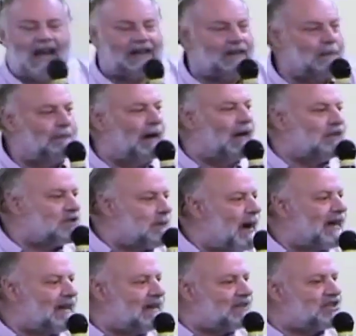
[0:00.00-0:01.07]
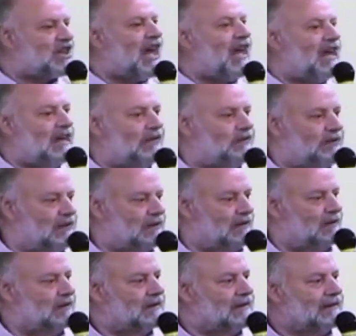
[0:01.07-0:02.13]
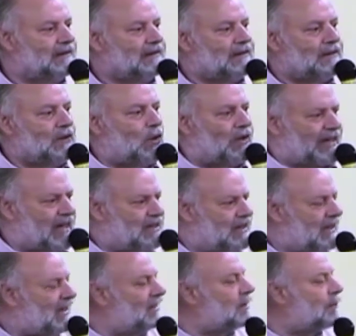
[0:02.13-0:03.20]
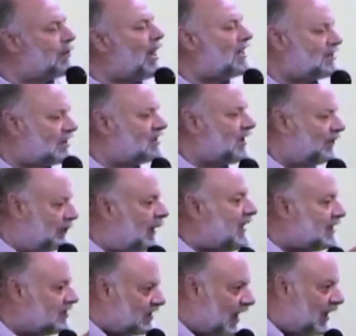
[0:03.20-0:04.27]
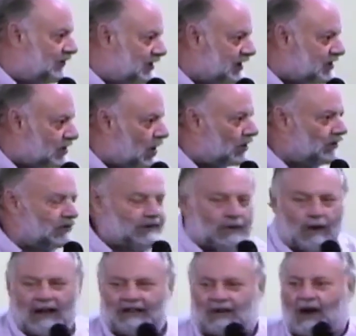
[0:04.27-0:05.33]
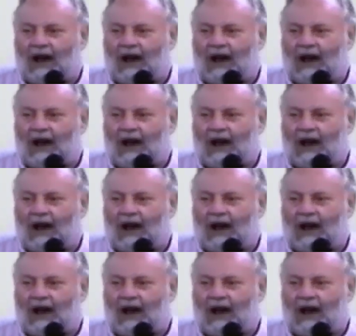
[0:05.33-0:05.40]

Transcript: out of the bunch might get saved or get in the process of being saved, get started on the right